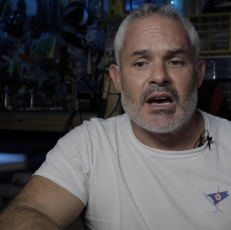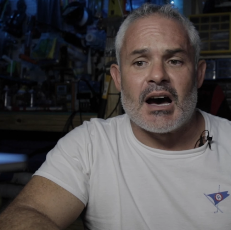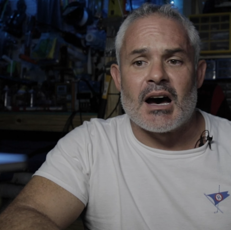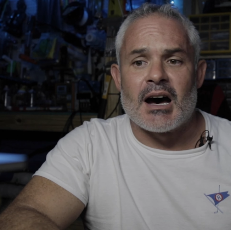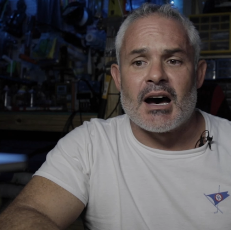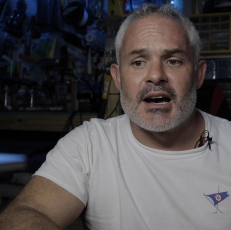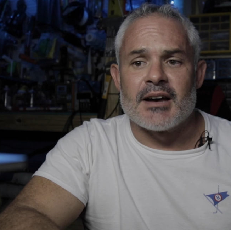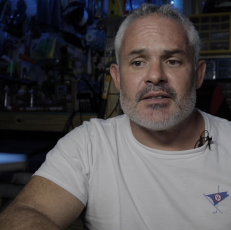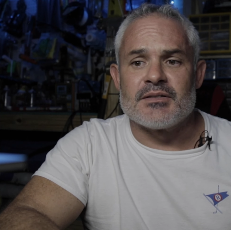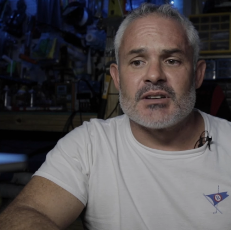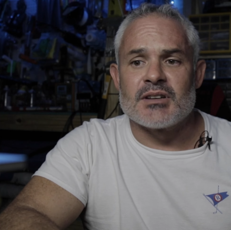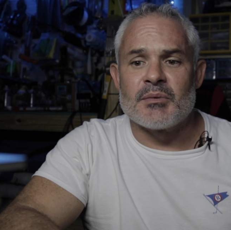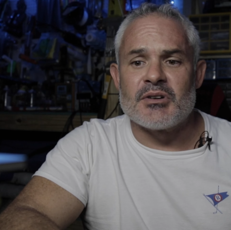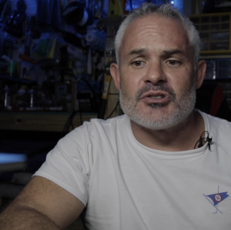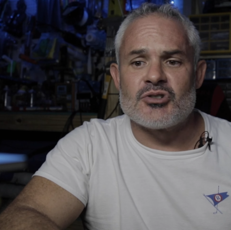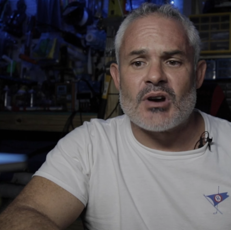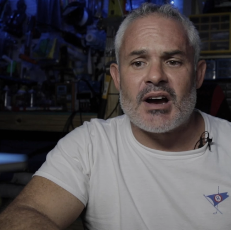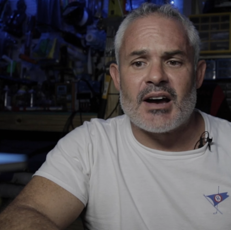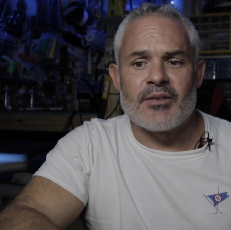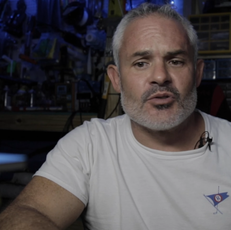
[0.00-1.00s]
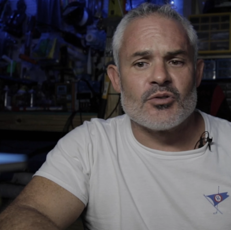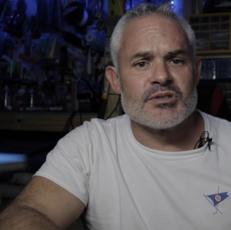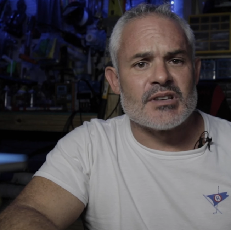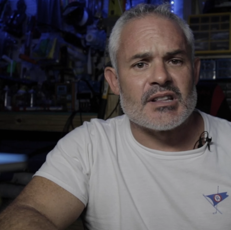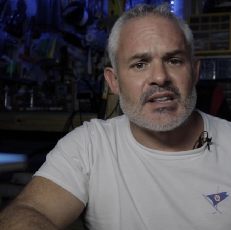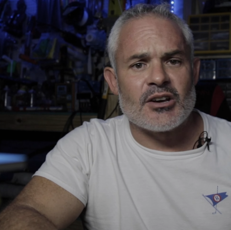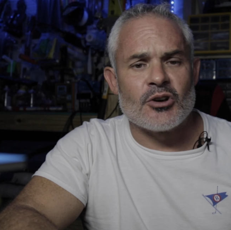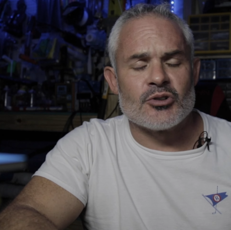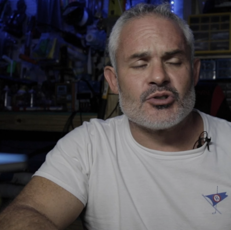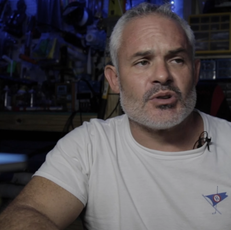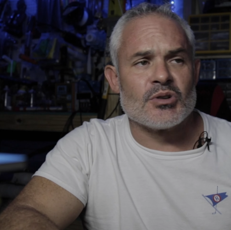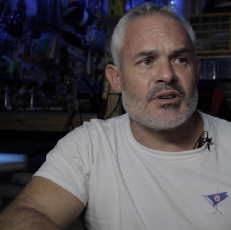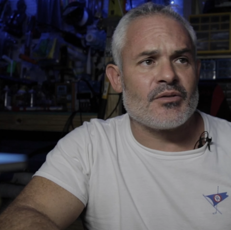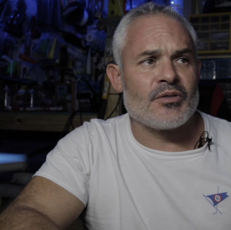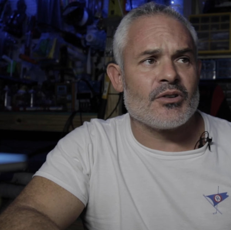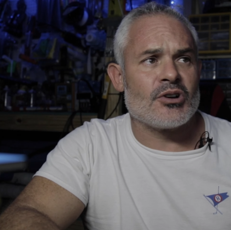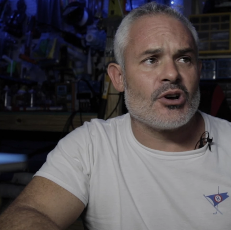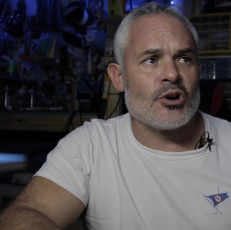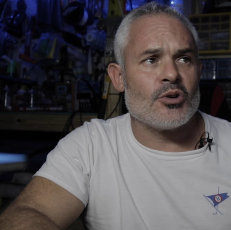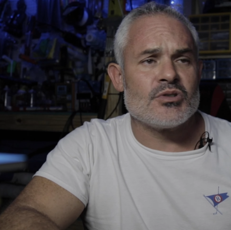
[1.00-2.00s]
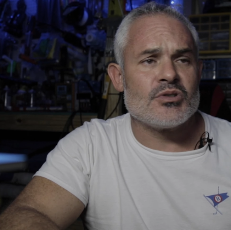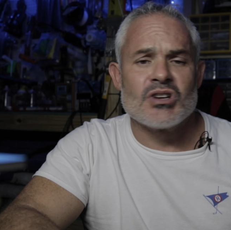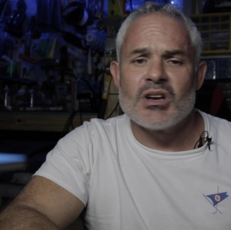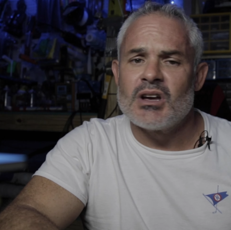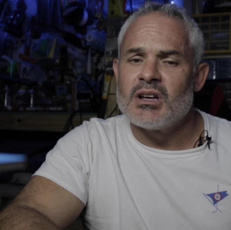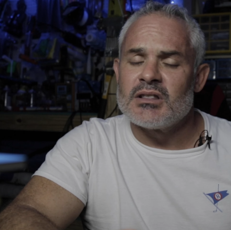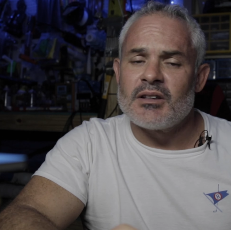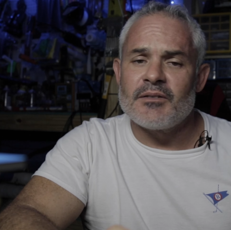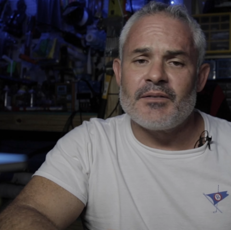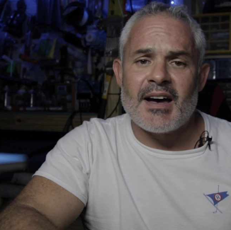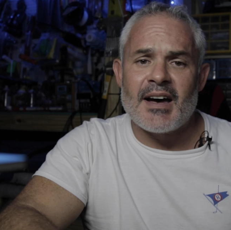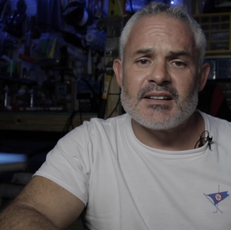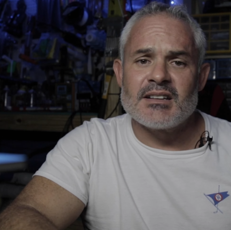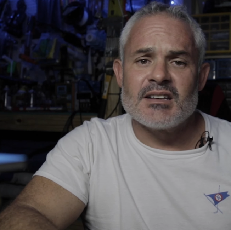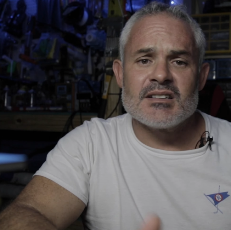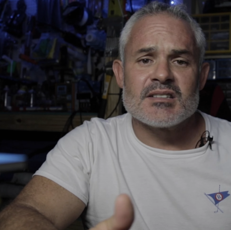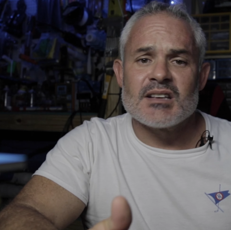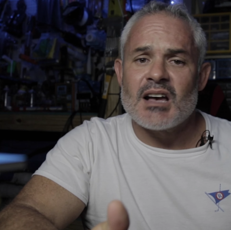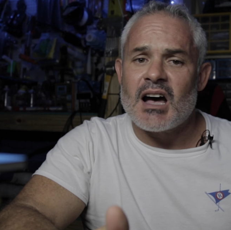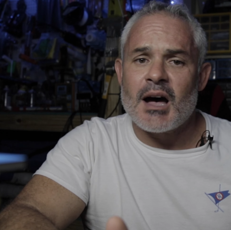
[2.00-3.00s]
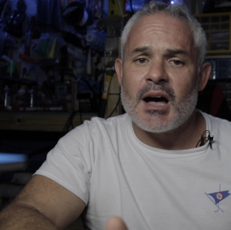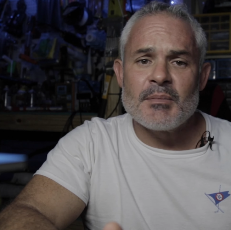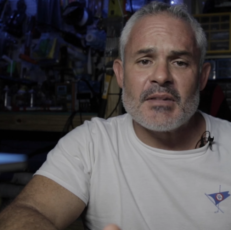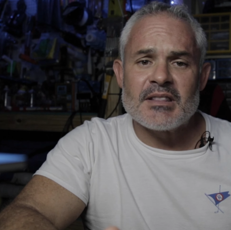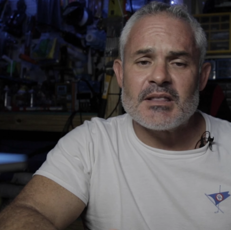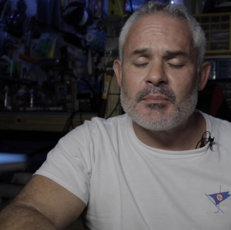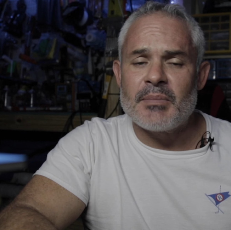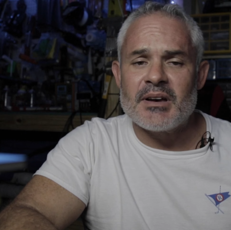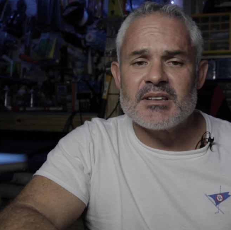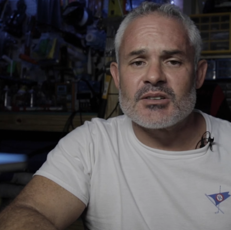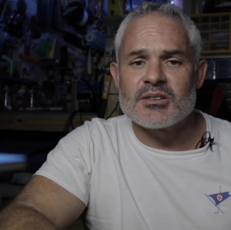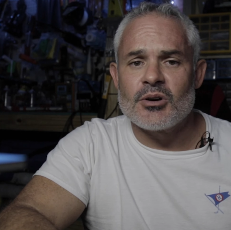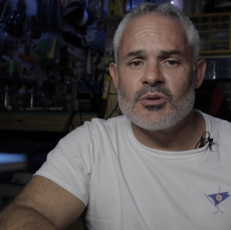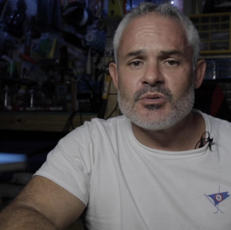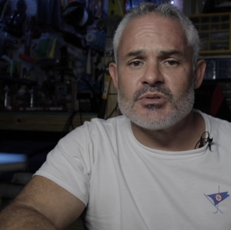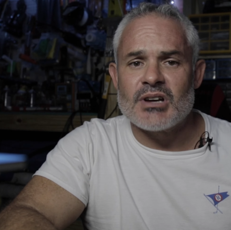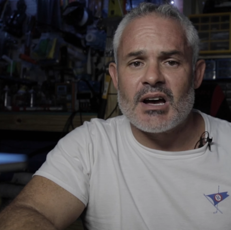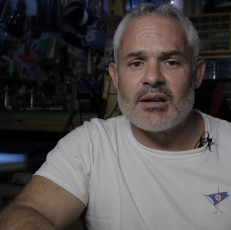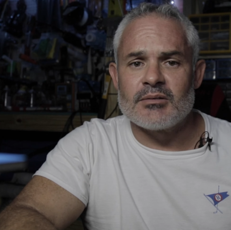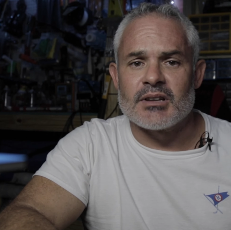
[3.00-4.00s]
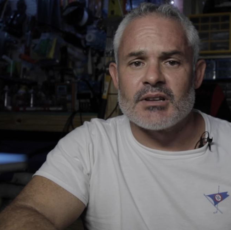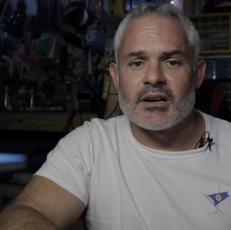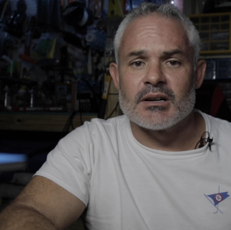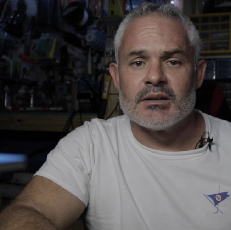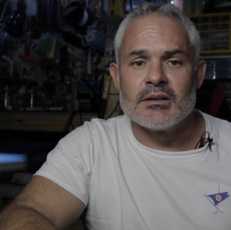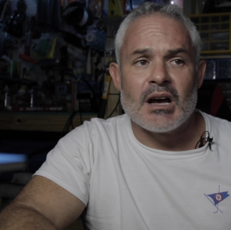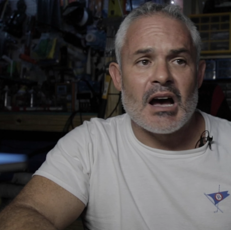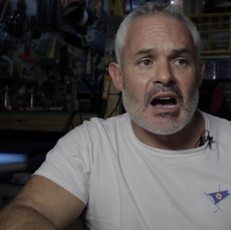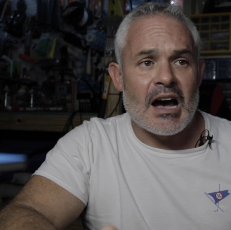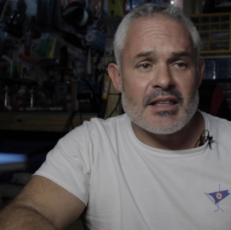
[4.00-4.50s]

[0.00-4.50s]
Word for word: Uh, if somebody travels and they go to a different coach, the fact is, I'm not the best coach out there.